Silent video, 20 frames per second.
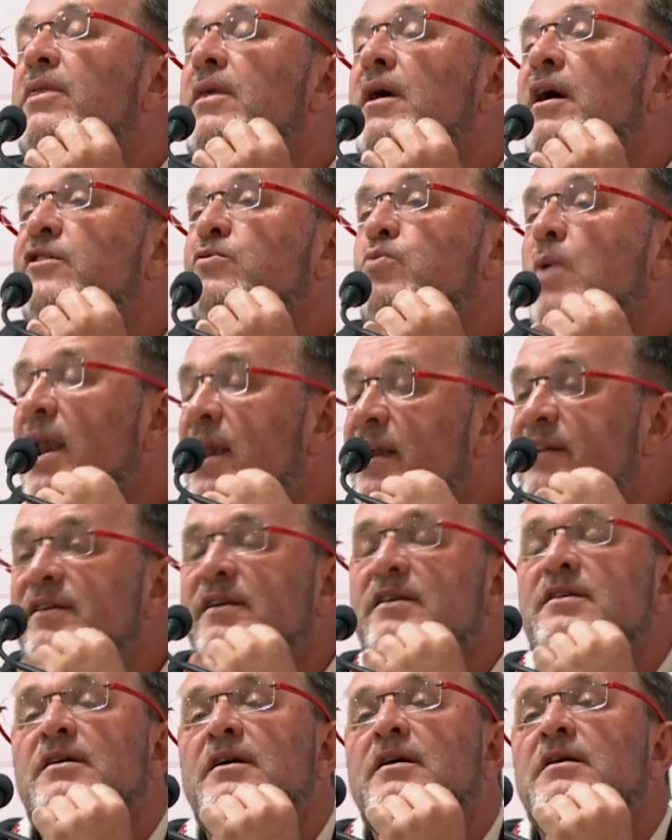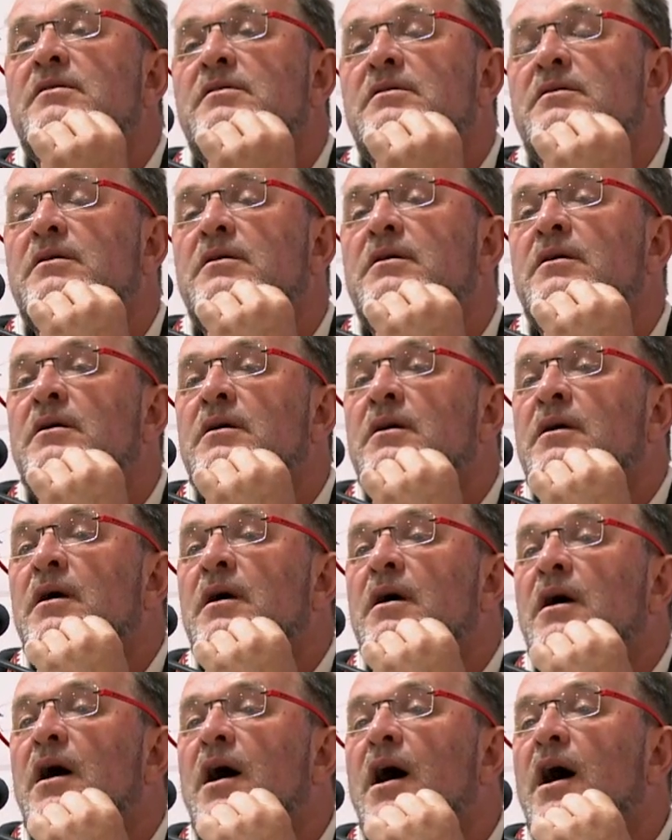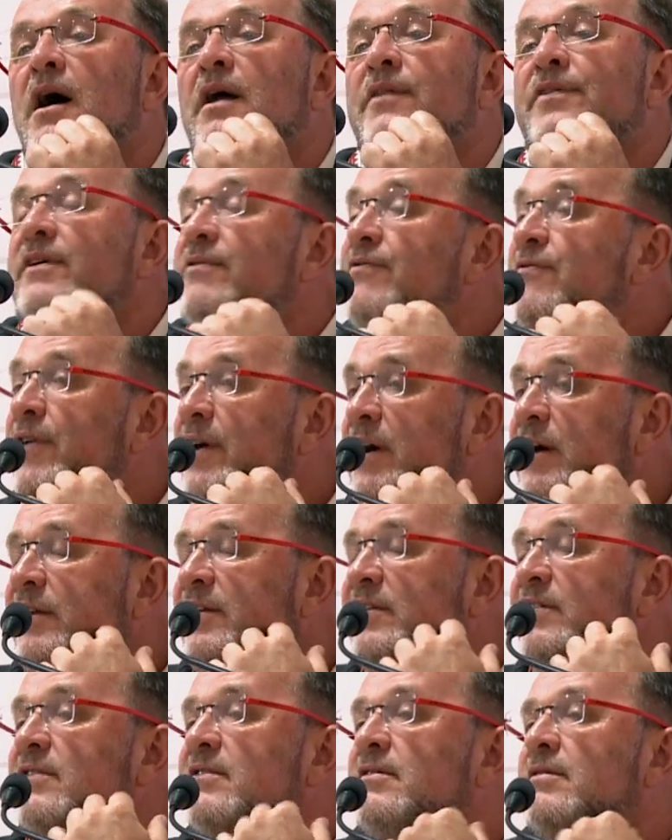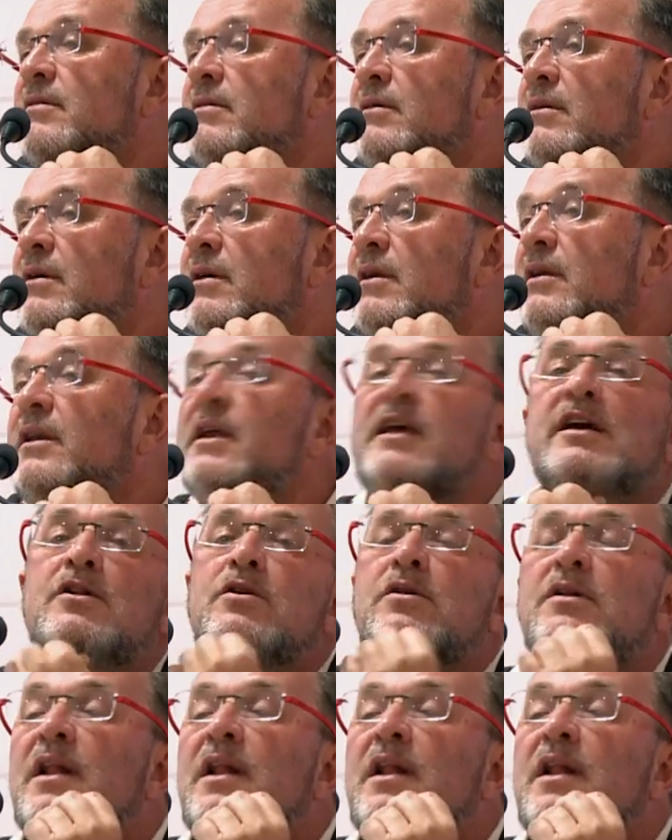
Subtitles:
as well as India, the first legal